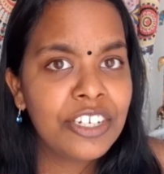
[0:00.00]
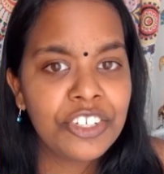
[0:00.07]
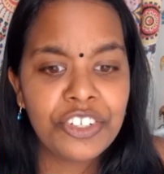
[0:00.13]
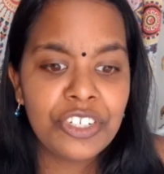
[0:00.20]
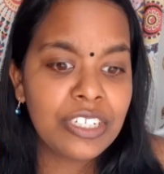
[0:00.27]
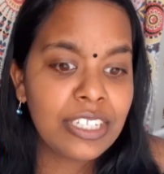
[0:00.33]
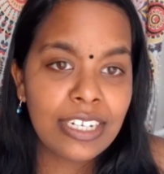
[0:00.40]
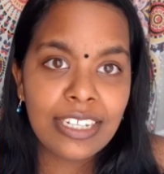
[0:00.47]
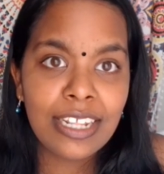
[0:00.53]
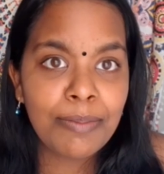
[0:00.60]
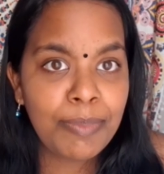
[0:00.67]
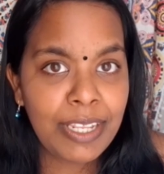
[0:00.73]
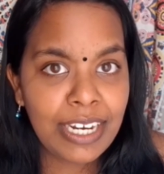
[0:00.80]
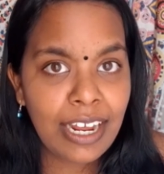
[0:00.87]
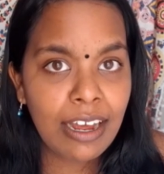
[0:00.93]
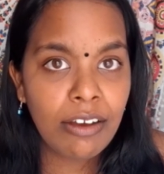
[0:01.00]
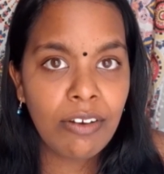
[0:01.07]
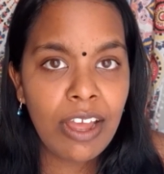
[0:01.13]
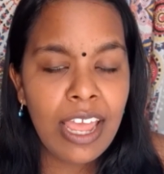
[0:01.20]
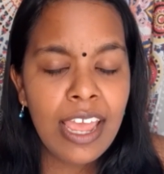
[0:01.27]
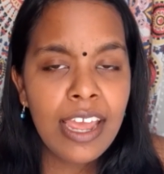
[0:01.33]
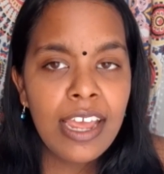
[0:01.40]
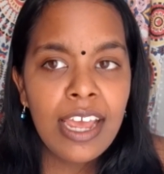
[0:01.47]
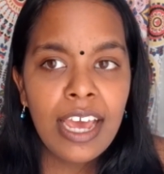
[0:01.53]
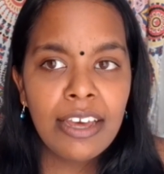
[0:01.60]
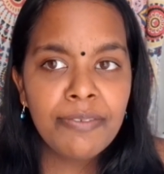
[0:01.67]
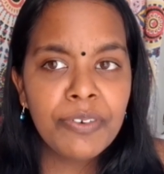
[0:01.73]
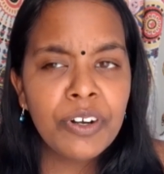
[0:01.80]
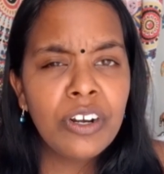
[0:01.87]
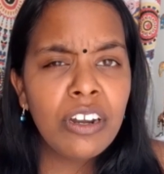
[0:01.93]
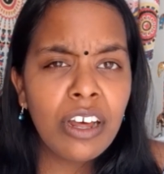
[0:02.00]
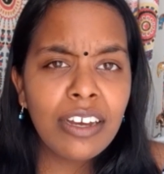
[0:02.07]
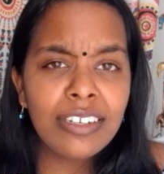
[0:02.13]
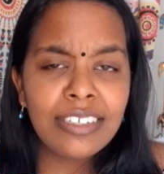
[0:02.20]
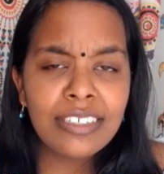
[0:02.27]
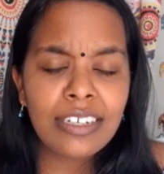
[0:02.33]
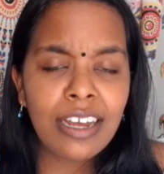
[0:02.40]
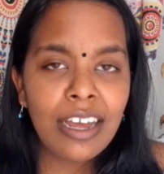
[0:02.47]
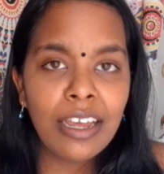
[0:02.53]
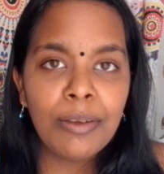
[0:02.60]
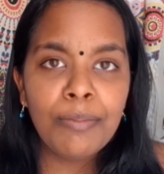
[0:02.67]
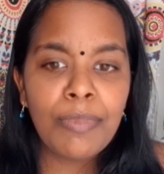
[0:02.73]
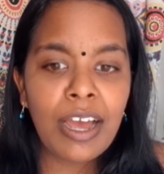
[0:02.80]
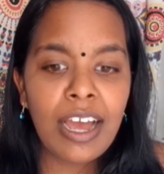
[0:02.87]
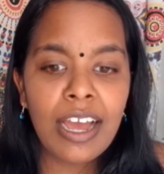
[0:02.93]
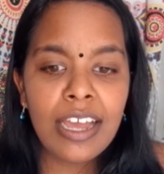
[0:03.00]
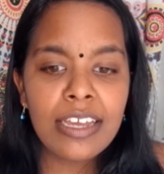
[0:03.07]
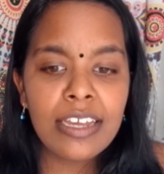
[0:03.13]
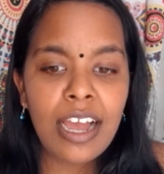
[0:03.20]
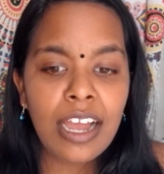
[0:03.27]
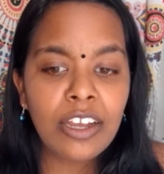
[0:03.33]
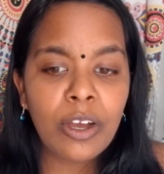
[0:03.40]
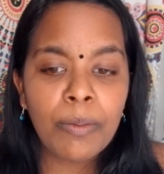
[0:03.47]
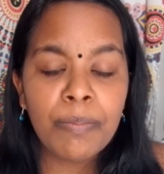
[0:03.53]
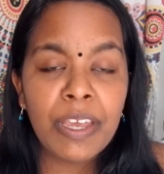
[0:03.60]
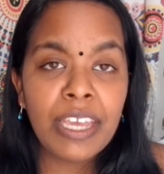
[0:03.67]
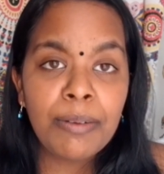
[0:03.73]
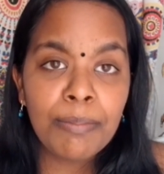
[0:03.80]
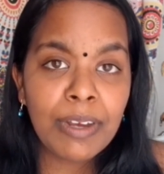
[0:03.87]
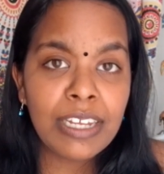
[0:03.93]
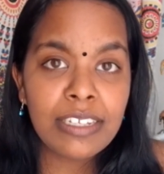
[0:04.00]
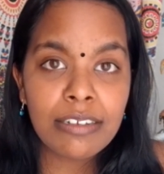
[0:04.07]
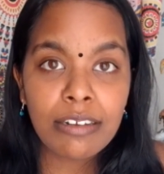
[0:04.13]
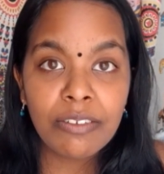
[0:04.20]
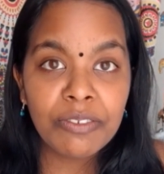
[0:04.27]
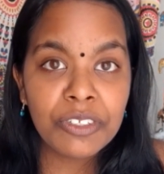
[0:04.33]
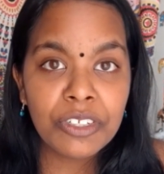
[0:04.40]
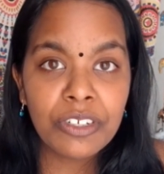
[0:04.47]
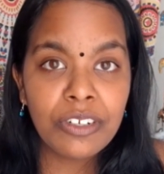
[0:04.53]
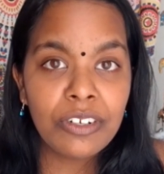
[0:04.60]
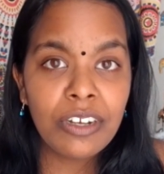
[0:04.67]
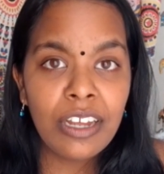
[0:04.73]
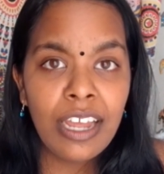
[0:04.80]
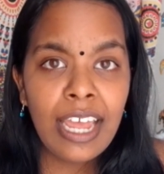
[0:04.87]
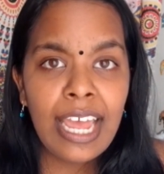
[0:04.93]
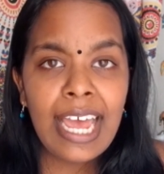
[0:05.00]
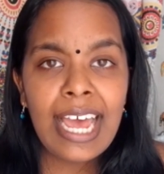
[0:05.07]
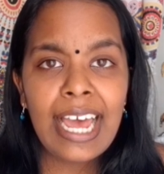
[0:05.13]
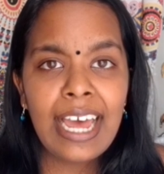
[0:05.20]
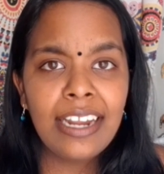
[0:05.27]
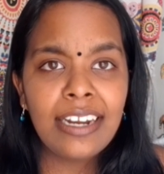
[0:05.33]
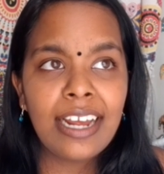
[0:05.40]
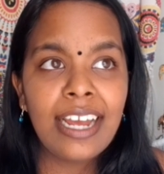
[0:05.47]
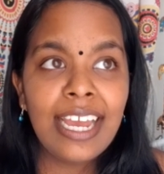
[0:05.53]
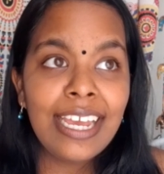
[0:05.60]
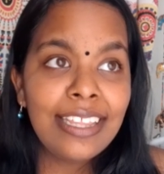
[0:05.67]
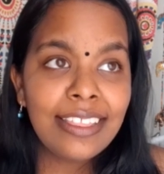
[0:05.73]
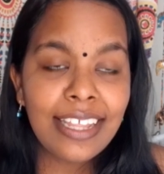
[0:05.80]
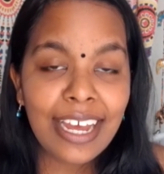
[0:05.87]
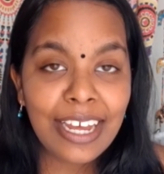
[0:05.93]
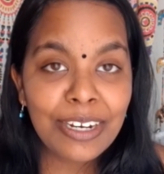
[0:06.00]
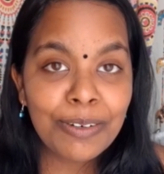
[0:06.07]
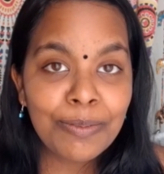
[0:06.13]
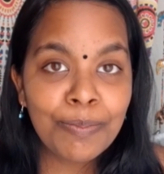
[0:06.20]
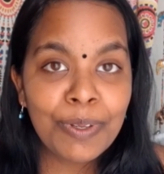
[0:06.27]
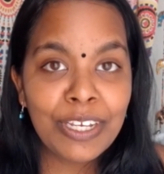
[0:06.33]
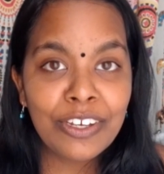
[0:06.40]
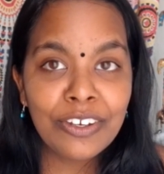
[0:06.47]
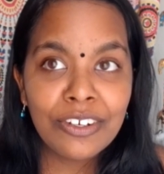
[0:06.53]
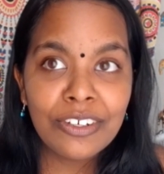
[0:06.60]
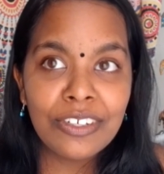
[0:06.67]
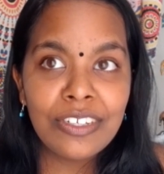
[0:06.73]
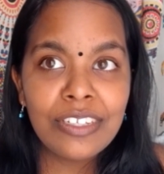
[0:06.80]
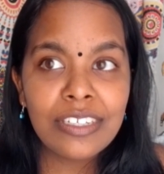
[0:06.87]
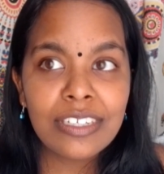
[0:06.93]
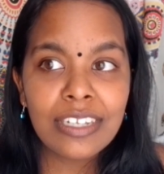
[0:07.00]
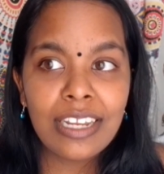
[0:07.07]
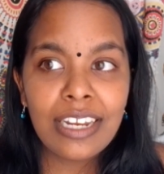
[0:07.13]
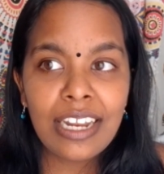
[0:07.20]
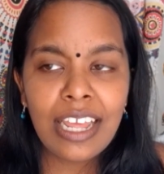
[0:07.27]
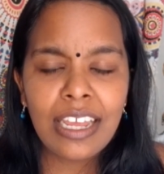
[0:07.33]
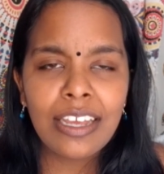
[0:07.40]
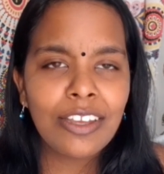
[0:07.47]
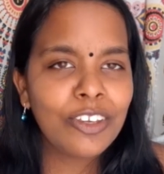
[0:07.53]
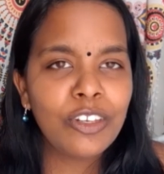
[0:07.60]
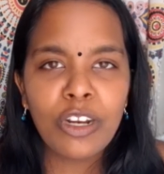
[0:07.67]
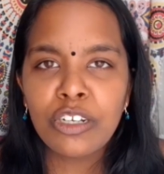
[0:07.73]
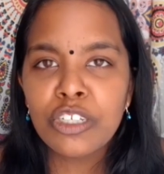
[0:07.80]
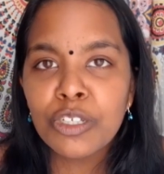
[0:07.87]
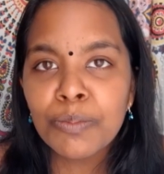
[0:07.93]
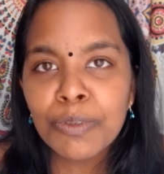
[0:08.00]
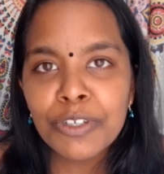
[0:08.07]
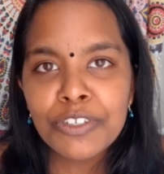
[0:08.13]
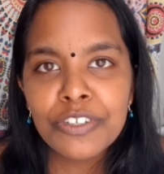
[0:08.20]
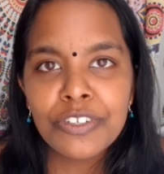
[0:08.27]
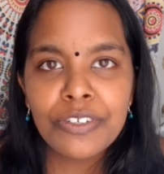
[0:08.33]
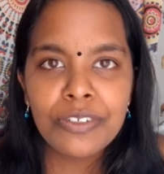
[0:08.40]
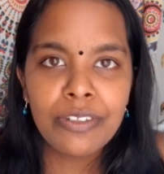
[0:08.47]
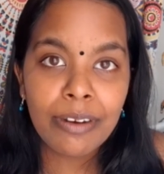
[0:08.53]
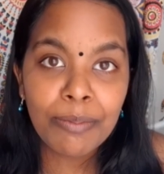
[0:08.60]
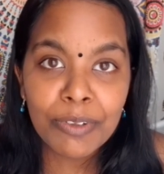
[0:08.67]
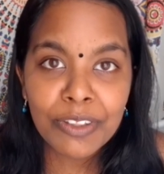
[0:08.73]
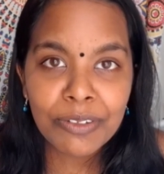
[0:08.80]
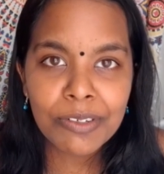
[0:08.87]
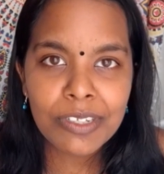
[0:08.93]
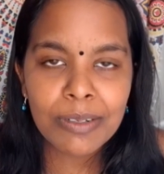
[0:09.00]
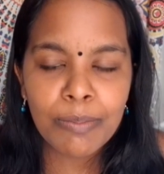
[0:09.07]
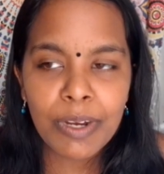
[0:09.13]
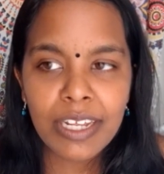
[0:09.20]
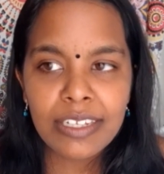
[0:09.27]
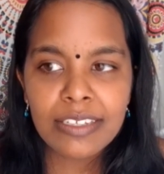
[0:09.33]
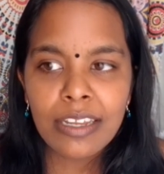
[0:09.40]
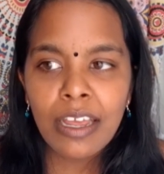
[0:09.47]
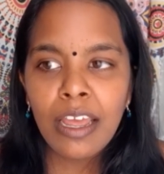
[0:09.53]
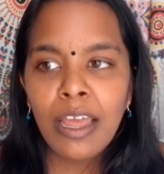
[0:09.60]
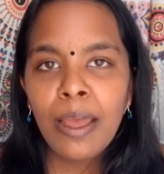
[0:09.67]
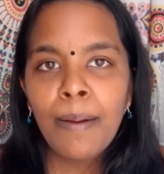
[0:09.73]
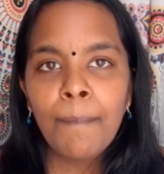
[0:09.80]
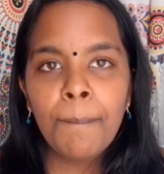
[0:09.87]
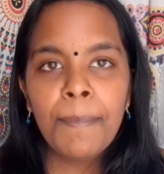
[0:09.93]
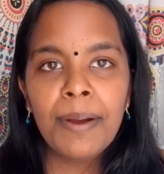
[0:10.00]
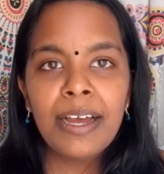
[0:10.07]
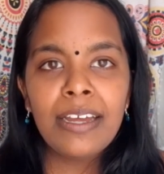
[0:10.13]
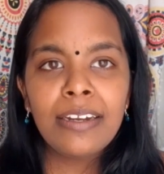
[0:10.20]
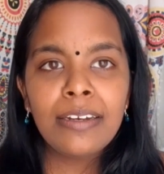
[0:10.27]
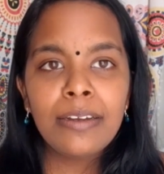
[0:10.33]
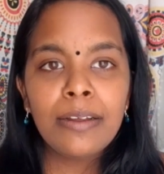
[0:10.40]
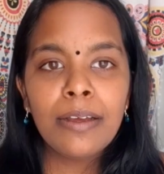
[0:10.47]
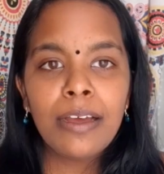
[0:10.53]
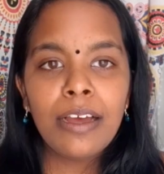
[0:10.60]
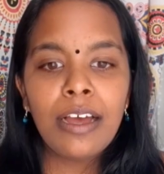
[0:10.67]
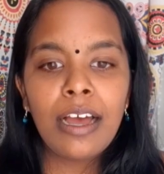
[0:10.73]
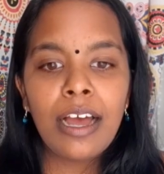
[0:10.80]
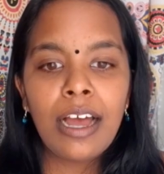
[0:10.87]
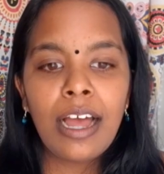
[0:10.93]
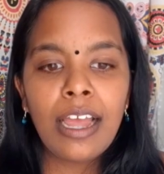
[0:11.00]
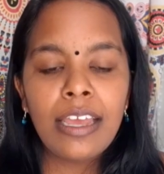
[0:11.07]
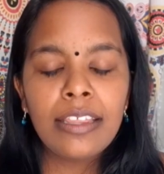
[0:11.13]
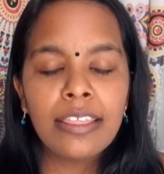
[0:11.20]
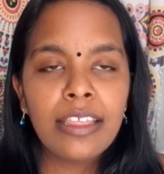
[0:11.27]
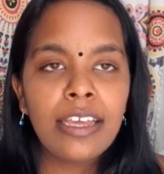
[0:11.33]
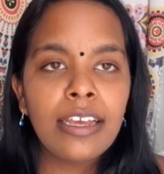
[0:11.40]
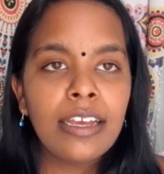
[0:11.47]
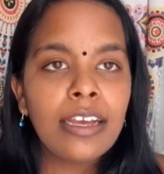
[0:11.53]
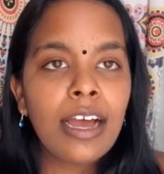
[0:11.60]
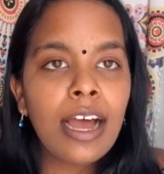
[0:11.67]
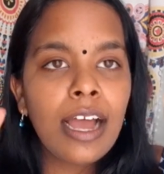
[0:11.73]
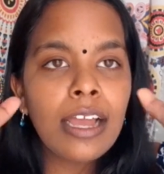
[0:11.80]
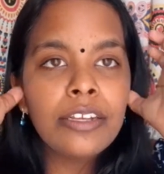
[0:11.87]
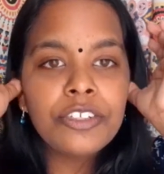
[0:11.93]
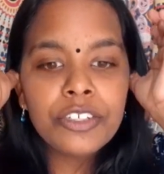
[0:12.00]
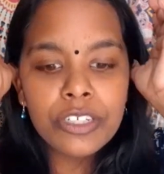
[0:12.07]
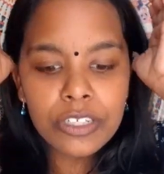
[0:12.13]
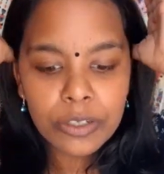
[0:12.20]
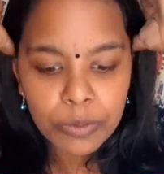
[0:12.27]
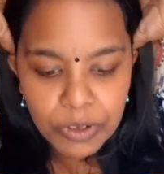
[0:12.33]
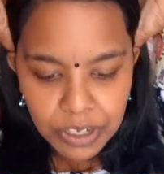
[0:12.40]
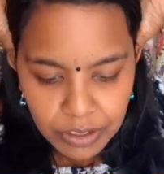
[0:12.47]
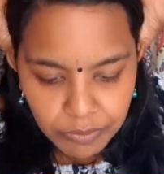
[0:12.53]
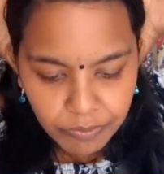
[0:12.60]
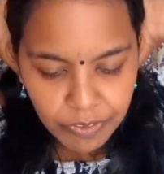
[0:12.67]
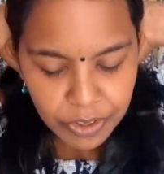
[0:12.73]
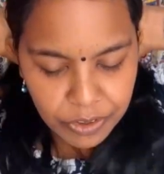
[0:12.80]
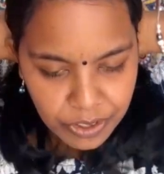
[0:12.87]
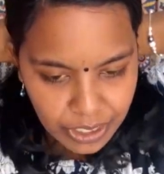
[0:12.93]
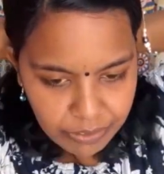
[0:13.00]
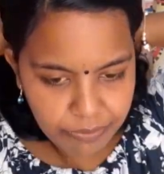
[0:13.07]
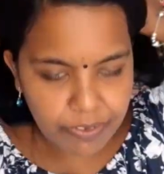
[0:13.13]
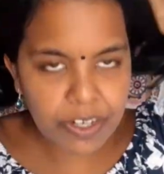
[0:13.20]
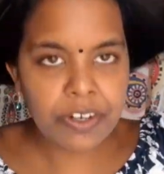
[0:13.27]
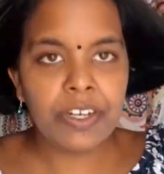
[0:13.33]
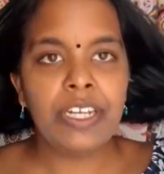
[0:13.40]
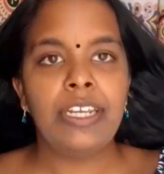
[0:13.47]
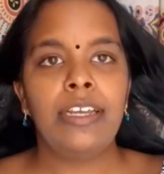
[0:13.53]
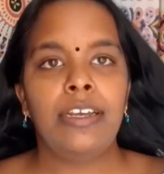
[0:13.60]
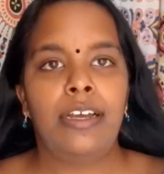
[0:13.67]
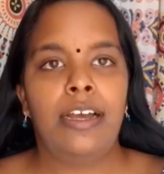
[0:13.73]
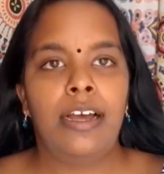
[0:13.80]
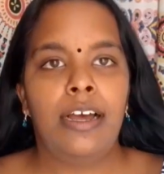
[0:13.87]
and she's thinner than me now. And for a long time, I compared myself to her. And I hate that because, like, you're not supposed to do that with your siblings. But I think I just was very, very